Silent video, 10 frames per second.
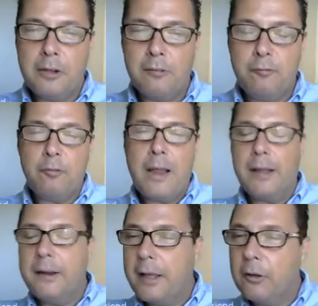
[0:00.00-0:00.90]
of
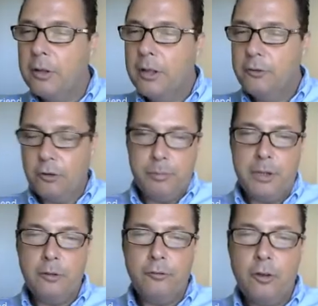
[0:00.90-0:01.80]
flatten out just
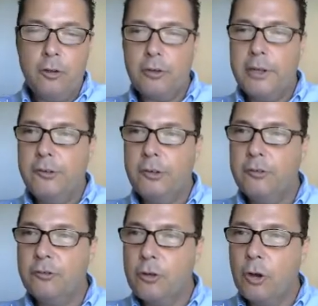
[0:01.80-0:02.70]
because the oscillator
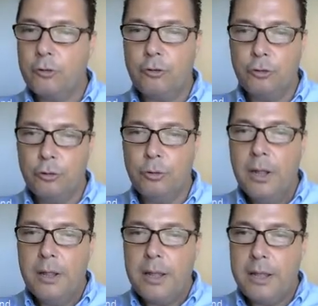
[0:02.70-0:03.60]
has got
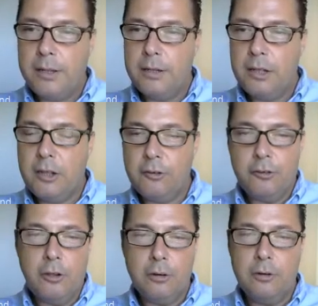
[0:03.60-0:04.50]
to a
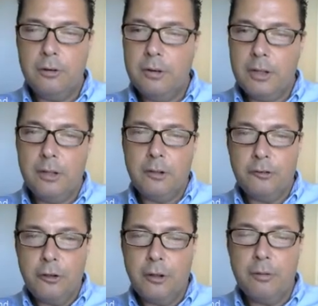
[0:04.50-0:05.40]

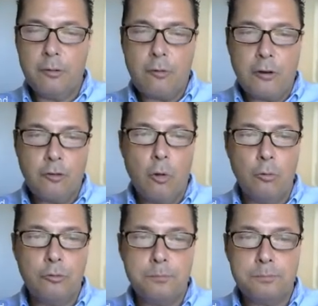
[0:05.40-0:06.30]
certain
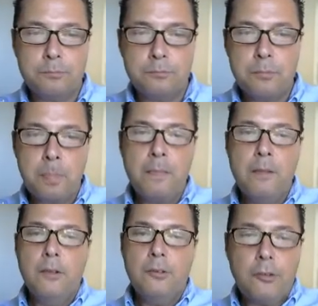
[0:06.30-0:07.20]
threshold.
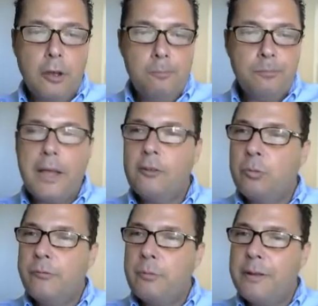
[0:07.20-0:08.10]
So
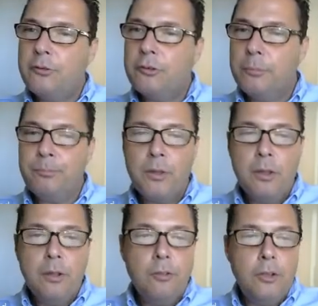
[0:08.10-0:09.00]
as with momentum,
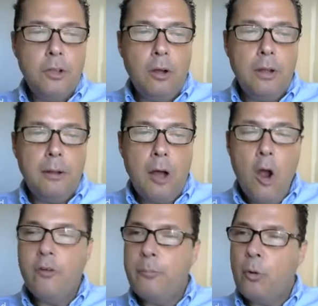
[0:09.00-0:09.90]
the
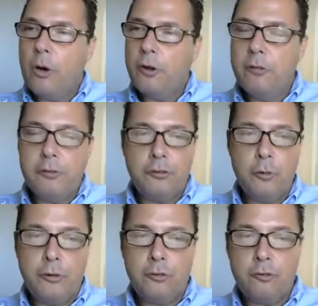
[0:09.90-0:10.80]
overbought and
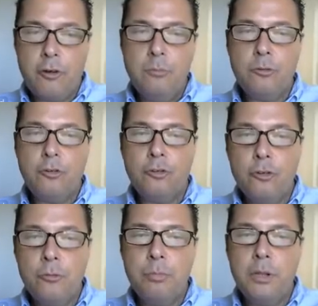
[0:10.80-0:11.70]
oversold extremes
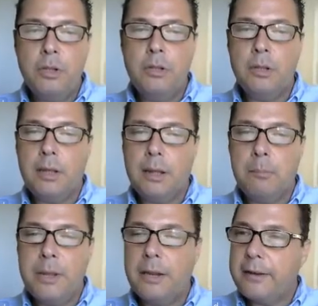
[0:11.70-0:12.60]
should be
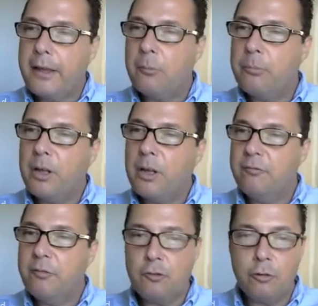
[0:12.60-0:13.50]
picked out
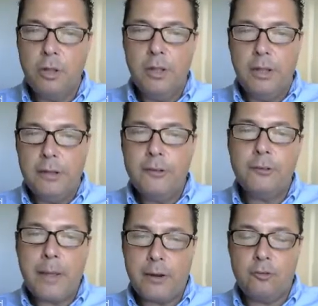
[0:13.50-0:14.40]
by visual
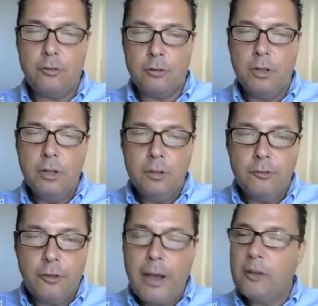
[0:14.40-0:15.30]
inspection.
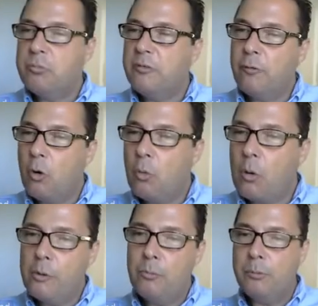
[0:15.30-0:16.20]
So as before,
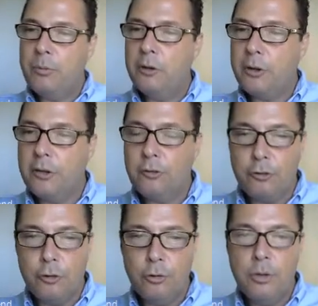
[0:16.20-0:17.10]
what we'd be looking
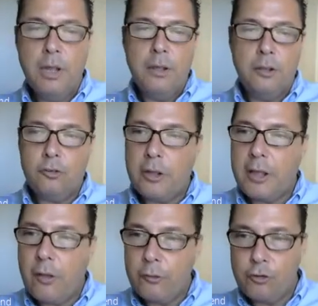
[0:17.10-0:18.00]
to do is
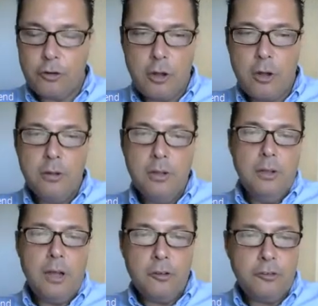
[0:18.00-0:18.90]
check out the chart,
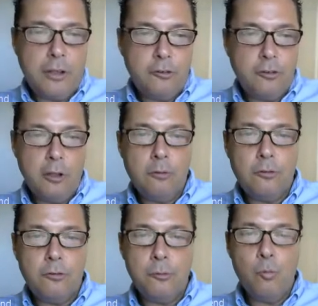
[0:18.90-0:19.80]
ask
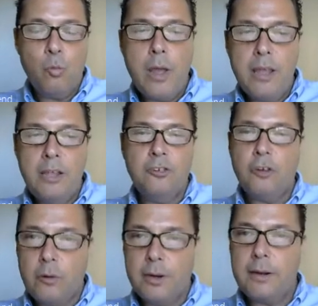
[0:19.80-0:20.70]
ourselves, where
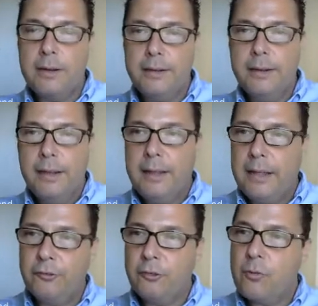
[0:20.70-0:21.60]
historically
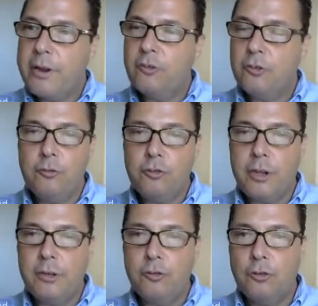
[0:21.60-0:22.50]
has the rate of
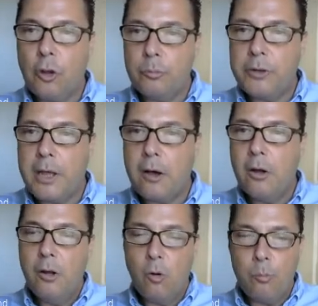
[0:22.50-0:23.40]
change topped
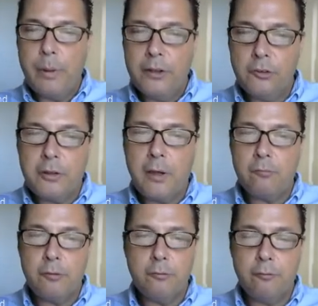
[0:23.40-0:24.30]
out or based out